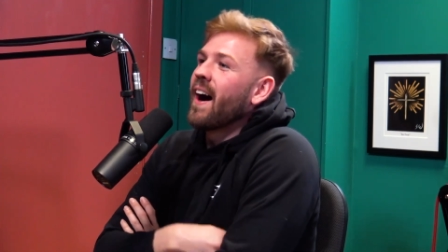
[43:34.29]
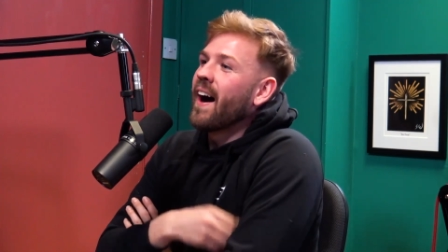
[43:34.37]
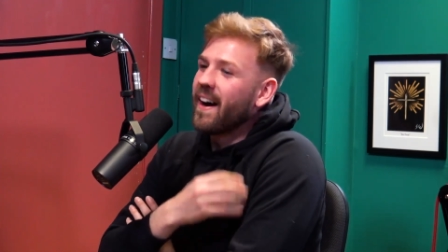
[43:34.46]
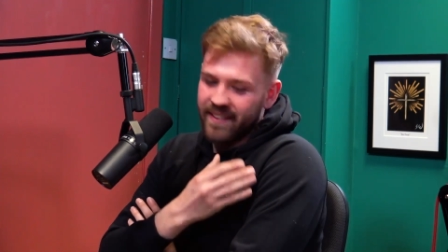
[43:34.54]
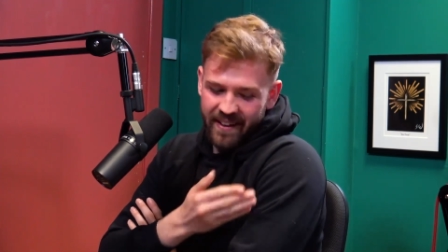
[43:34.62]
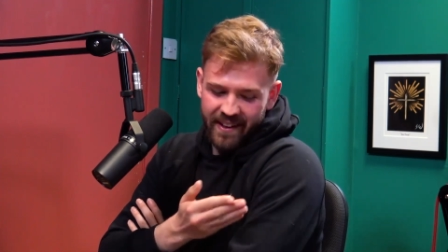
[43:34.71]
I,
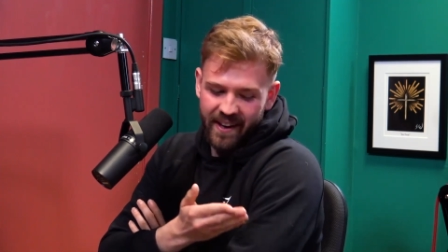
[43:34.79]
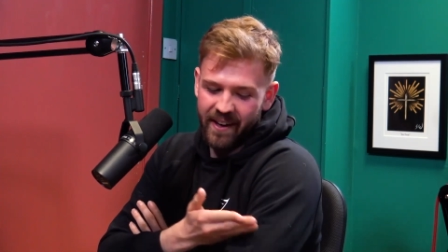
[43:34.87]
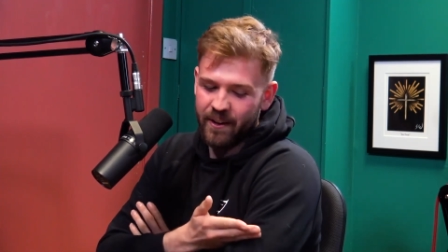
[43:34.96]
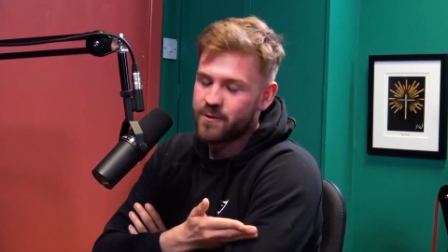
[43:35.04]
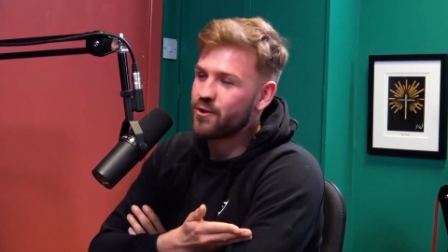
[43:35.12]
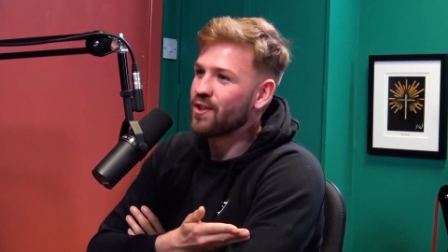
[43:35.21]
had like
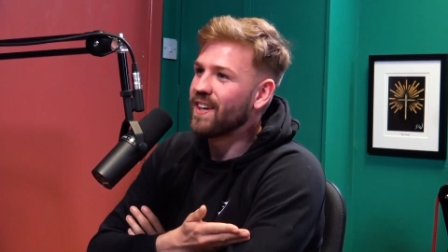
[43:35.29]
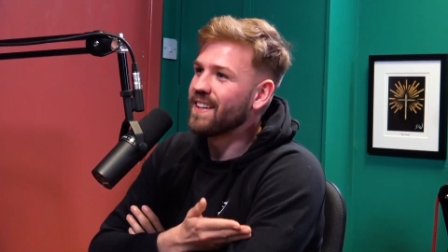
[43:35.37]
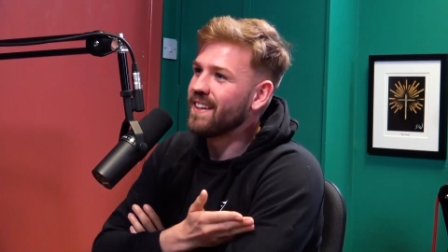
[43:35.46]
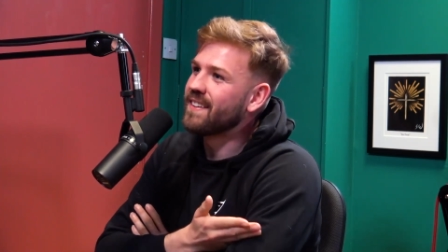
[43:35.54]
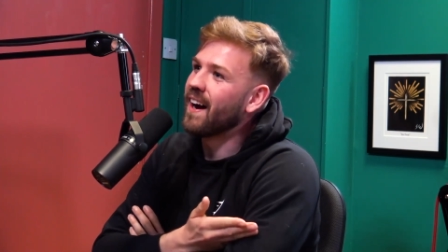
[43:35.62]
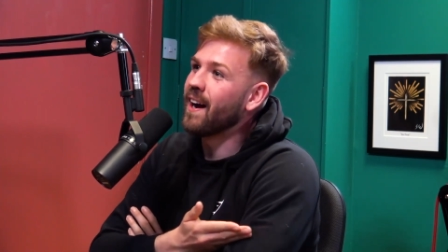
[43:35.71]
a
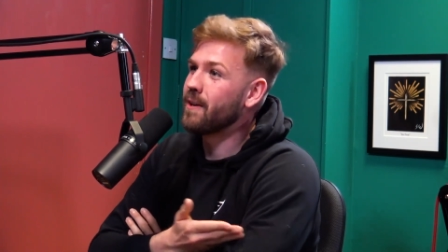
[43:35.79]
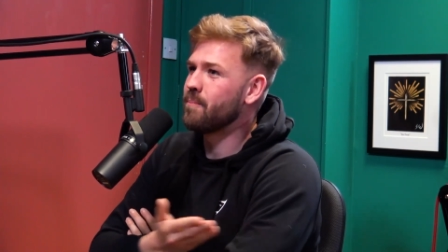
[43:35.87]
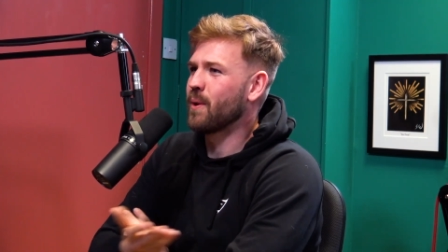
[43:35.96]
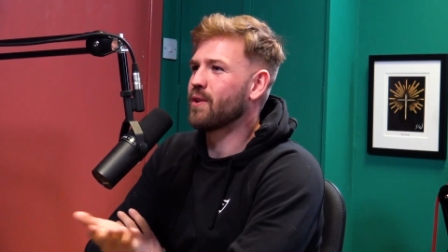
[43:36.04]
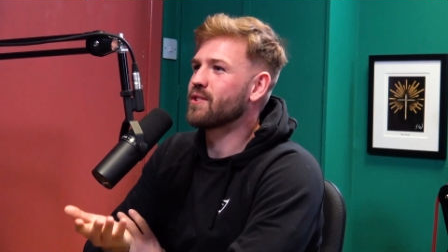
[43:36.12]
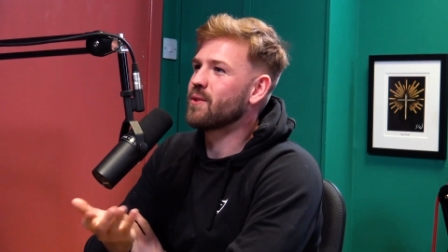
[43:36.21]
tradey tan
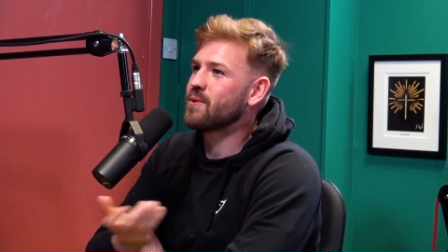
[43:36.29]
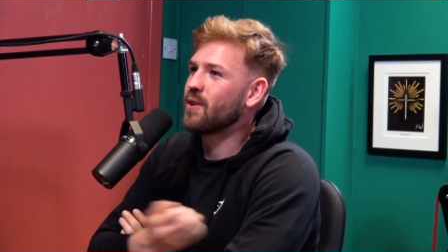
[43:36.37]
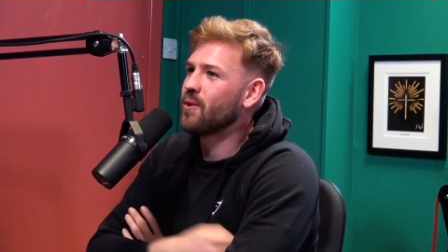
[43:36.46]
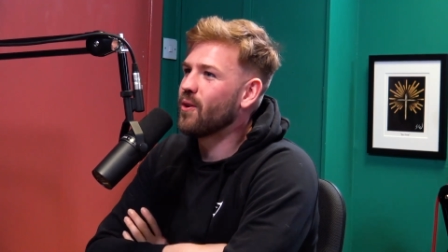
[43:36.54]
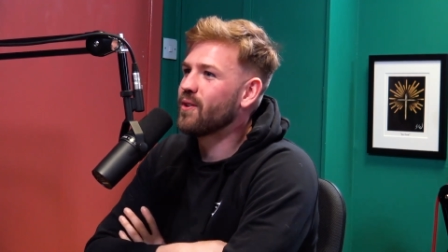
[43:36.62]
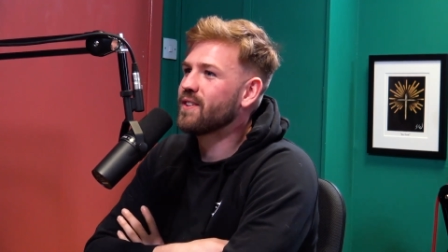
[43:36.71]
because I was
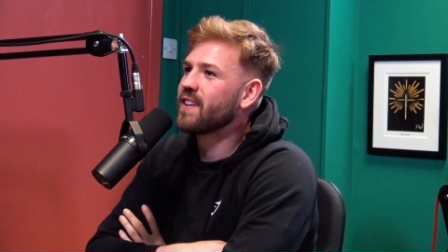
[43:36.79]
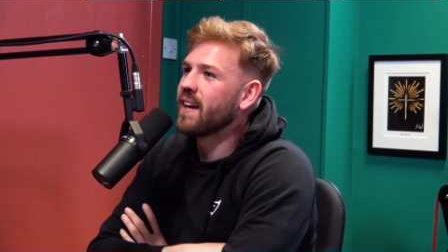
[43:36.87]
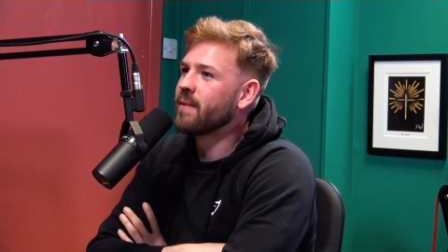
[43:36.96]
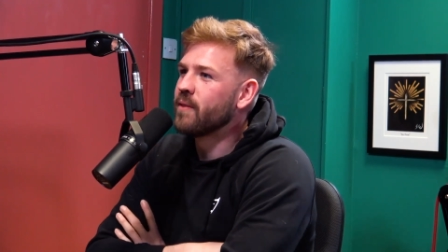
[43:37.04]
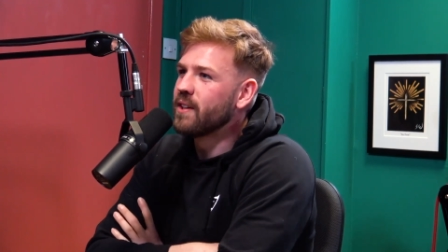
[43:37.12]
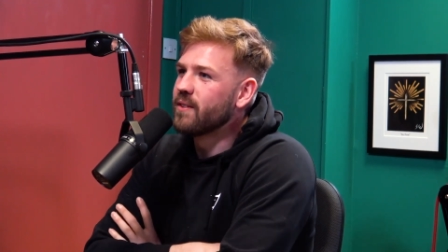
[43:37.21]
out all the time.
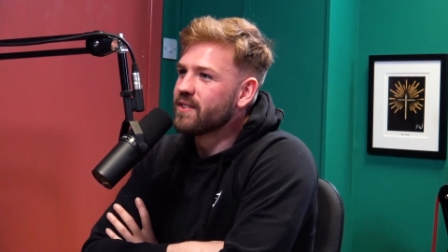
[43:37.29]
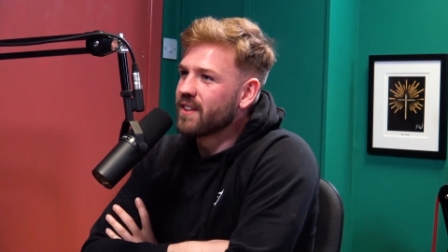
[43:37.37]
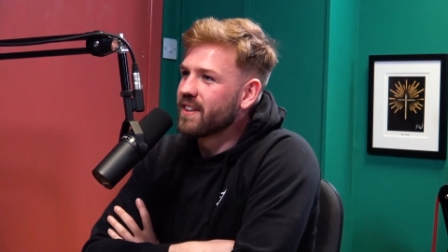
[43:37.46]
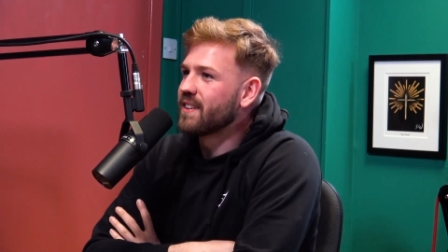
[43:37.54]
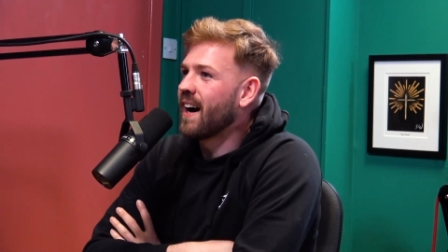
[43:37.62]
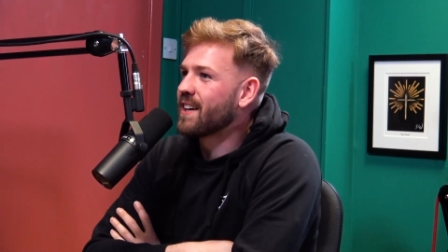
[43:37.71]
And he was
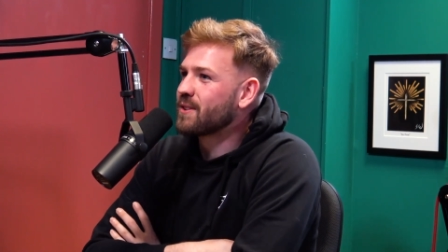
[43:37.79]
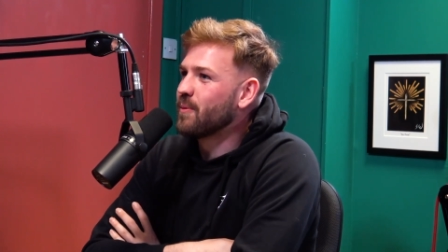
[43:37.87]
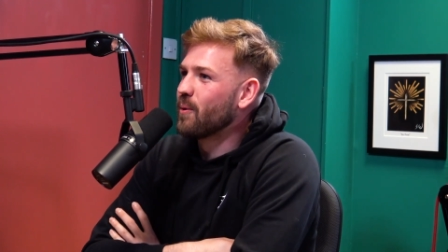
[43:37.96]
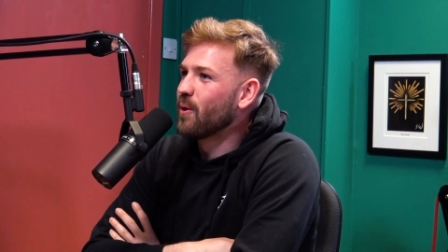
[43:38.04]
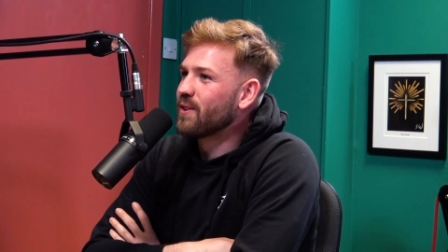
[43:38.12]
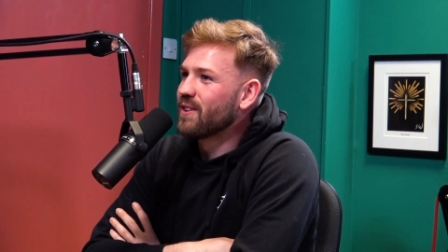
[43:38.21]
like asking
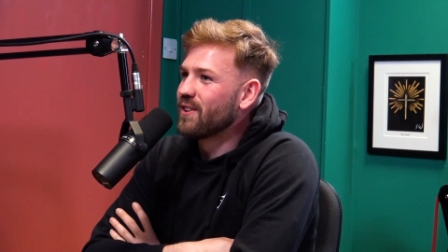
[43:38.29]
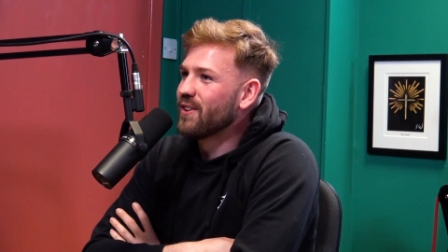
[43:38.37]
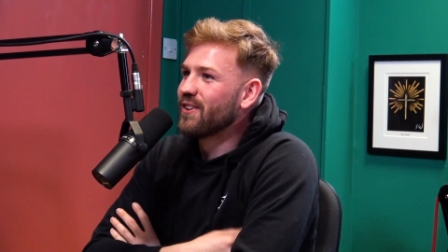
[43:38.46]
me what to do,